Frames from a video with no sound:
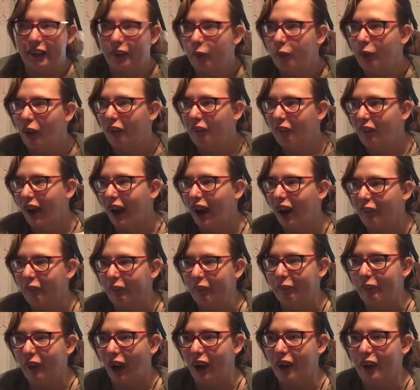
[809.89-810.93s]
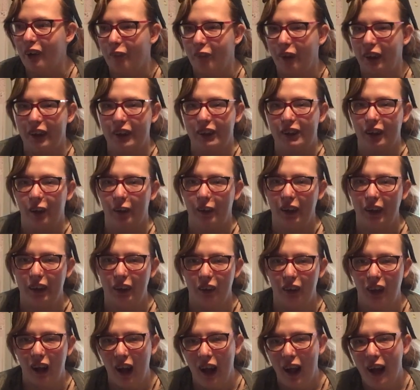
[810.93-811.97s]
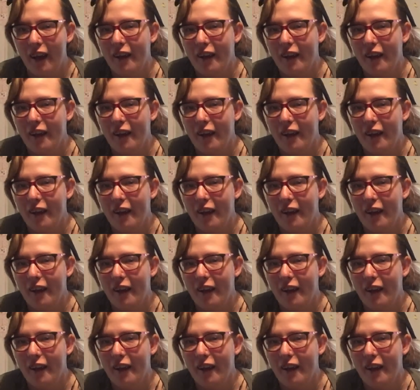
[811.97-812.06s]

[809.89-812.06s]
to find my other Polaroid so I can